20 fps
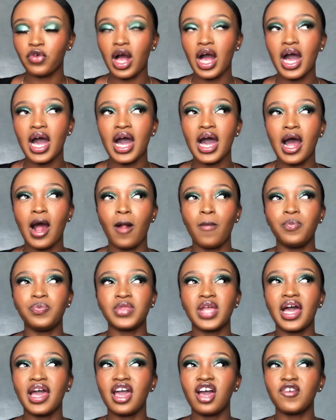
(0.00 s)
I
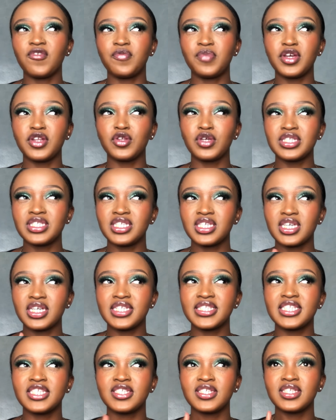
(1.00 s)
have been using
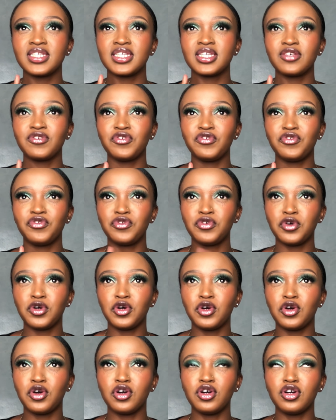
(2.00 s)
it
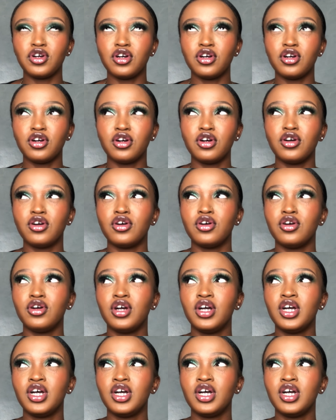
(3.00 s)
for